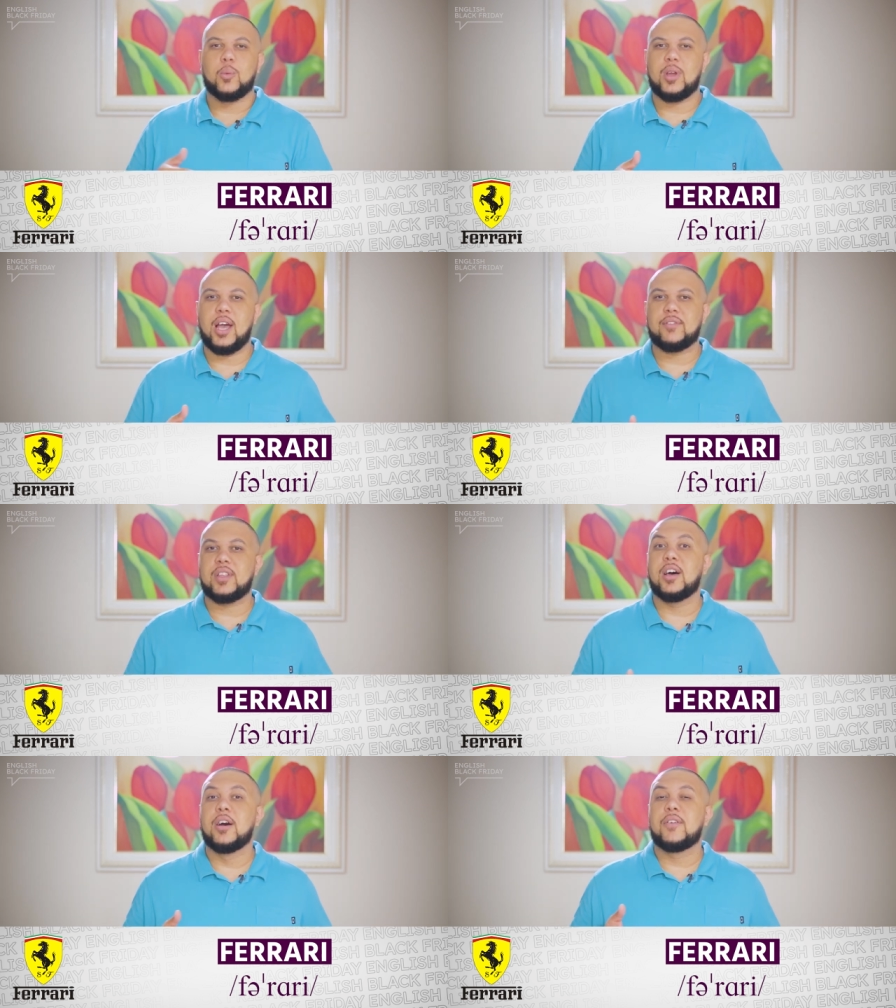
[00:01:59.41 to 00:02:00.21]
we have
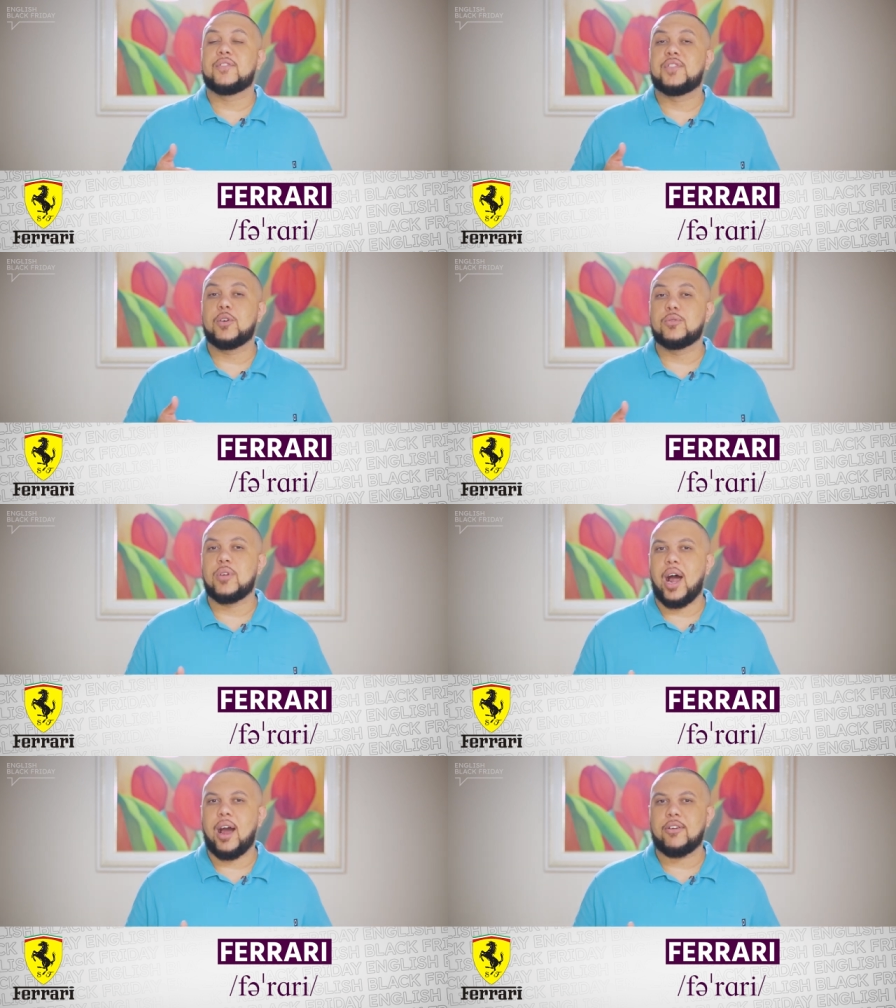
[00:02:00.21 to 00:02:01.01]
the
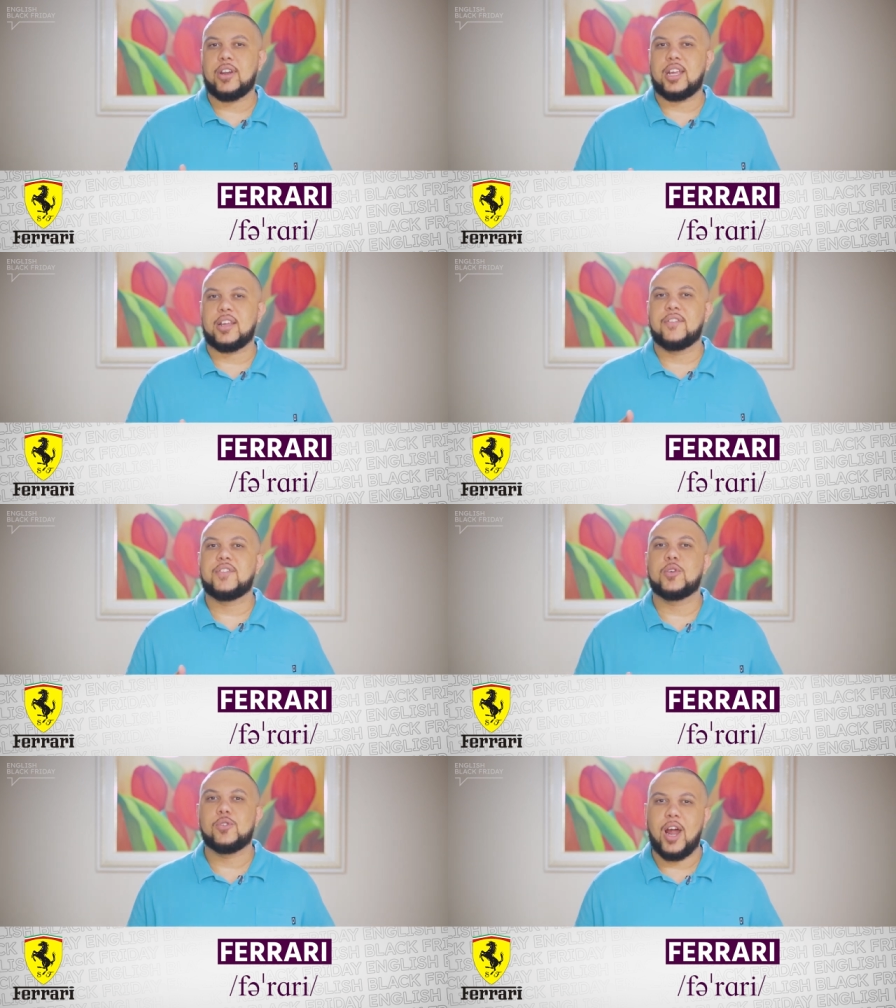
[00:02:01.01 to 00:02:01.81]
Ferrari,
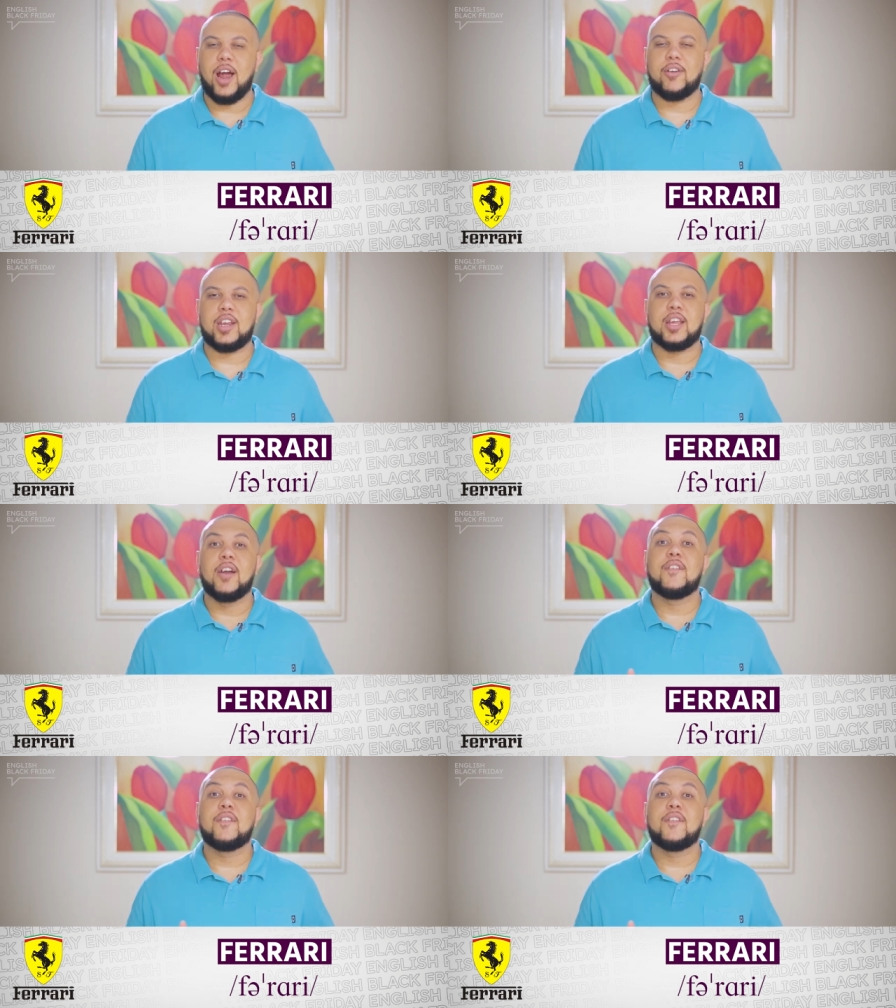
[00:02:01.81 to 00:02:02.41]
Ferrari,